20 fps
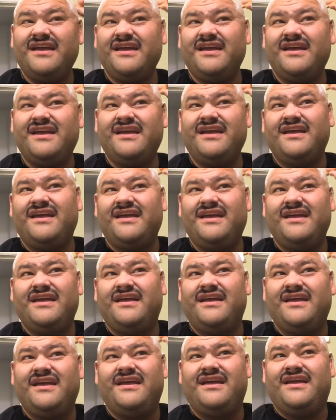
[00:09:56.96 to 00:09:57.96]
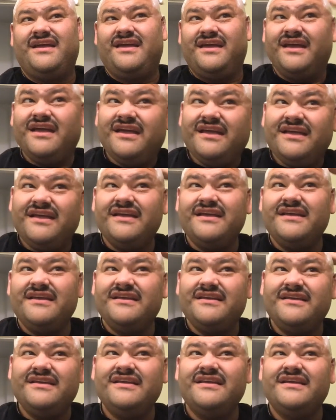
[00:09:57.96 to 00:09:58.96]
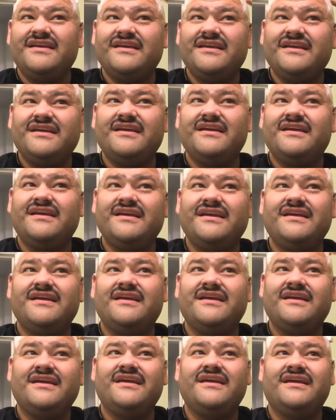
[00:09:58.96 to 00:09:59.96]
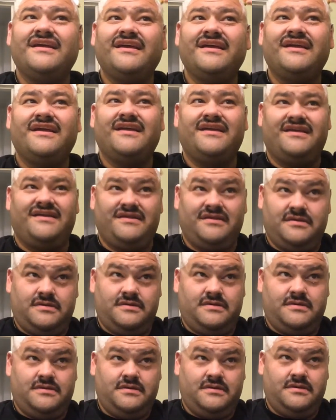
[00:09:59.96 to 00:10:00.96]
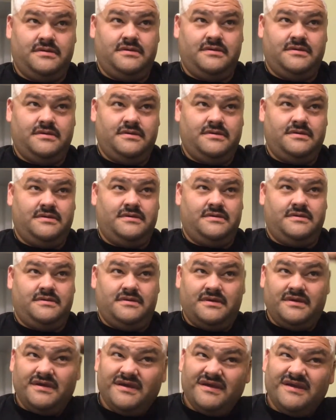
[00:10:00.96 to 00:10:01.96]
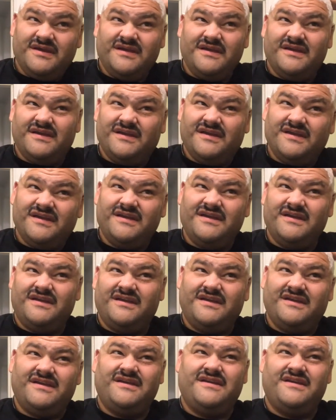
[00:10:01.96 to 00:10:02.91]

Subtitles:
(silence)